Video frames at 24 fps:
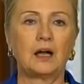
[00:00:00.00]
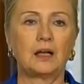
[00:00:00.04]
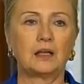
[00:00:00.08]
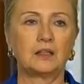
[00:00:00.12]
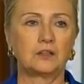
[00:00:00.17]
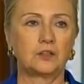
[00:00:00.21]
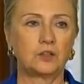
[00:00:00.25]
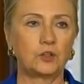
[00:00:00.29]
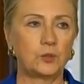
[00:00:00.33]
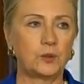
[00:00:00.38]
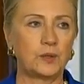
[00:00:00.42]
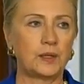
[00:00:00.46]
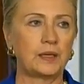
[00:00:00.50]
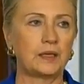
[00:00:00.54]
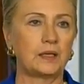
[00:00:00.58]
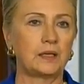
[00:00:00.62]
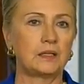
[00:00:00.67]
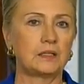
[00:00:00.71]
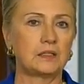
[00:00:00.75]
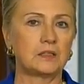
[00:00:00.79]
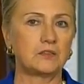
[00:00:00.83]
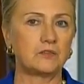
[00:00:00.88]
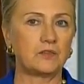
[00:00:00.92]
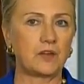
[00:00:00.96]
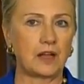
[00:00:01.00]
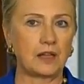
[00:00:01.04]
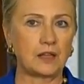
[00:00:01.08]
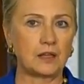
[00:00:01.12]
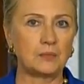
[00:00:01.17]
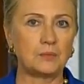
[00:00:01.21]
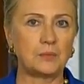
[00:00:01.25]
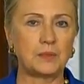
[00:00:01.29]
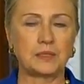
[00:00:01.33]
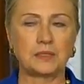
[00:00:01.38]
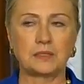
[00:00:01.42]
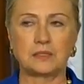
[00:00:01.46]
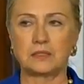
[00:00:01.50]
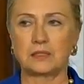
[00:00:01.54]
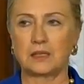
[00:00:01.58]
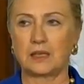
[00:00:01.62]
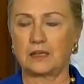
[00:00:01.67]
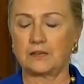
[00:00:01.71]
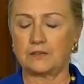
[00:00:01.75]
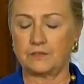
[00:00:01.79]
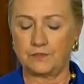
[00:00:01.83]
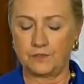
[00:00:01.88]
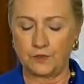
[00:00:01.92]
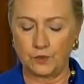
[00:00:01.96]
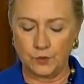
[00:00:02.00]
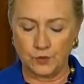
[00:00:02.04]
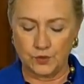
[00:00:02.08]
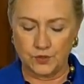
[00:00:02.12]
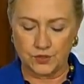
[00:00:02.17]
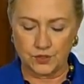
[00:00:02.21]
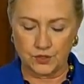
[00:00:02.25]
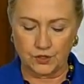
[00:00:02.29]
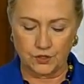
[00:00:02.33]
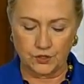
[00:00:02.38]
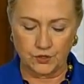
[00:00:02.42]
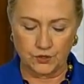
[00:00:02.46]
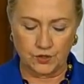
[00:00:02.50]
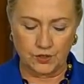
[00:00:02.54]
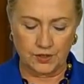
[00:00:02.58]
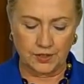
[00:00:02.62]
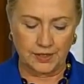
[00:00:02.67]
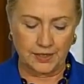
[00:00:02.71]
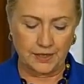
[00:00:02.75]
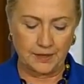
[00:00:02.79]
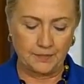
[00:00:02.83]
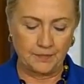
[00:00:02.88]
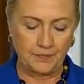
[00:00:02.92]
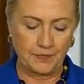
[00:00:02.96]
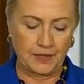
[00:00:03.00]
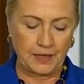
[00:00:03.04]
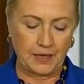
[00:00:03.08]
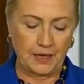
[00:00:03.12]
including in development and food security.